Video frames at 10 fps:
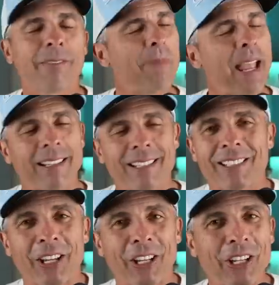man,
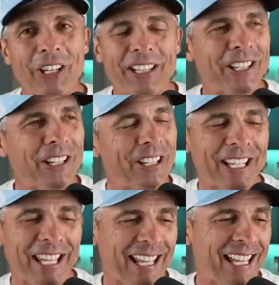just a
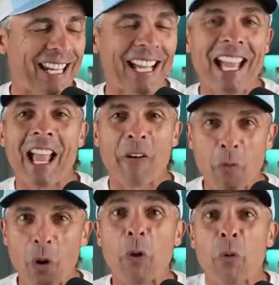good kid.
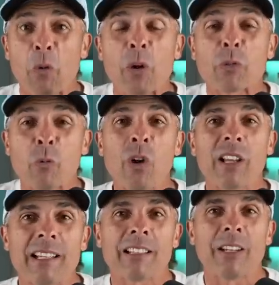Was
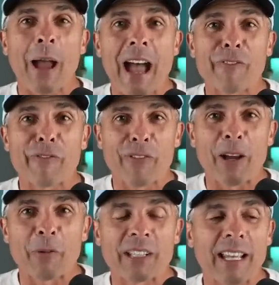willing to have
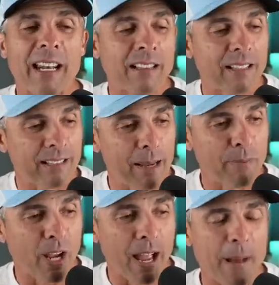fun with it. At the
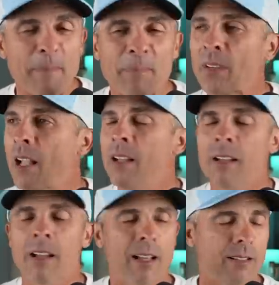same time,
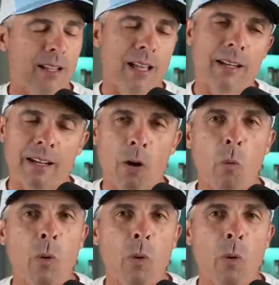I said, you know,